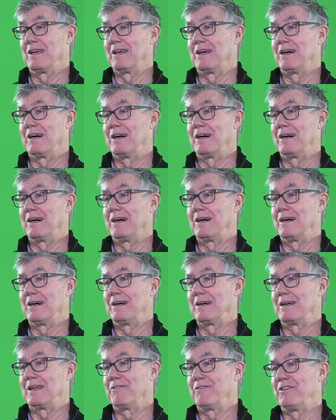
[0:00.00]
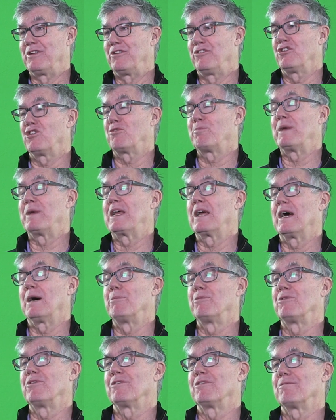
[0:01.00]
Uh, if it just
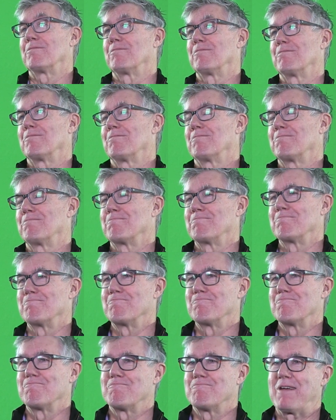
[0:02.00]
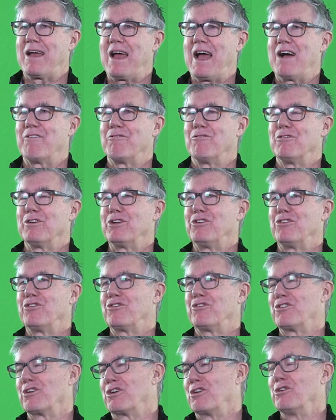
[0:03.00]
becomes
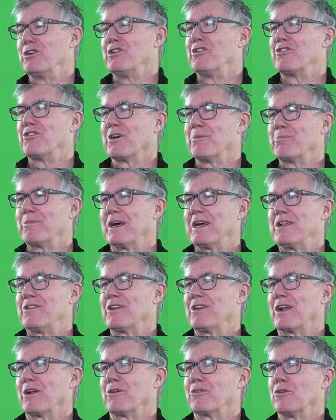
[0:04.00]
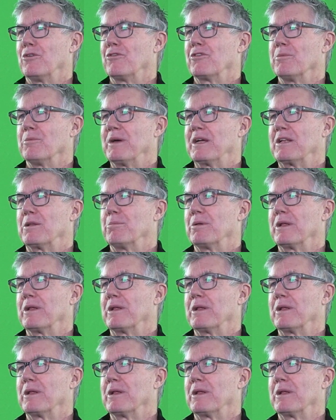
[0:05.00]
average to good some nights, I don't know if they'll make the